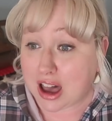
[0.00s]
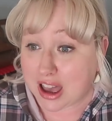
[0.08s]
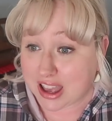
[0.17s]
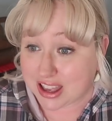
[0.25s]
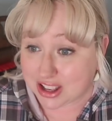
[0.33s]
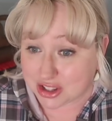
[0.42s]

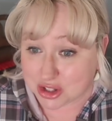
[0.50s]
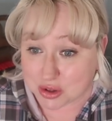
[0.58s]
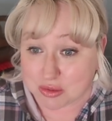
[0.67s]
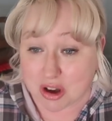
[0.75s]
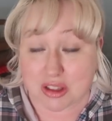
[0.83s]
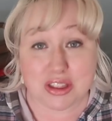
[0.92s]
I can
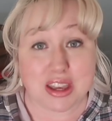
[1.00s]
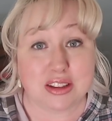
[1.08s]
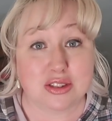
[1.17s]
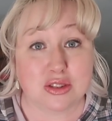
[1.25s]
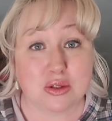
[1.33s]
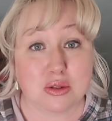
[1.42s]
do all
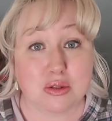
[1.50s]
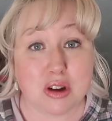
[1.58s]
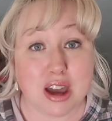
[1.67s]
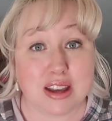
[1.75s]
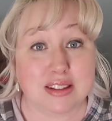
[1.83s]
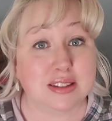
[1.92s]
things through
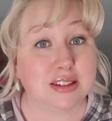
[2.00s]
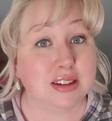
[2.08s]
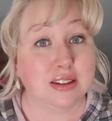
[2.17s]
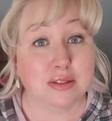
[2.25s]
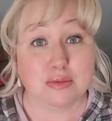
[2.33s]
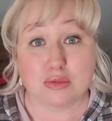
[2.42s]
Christ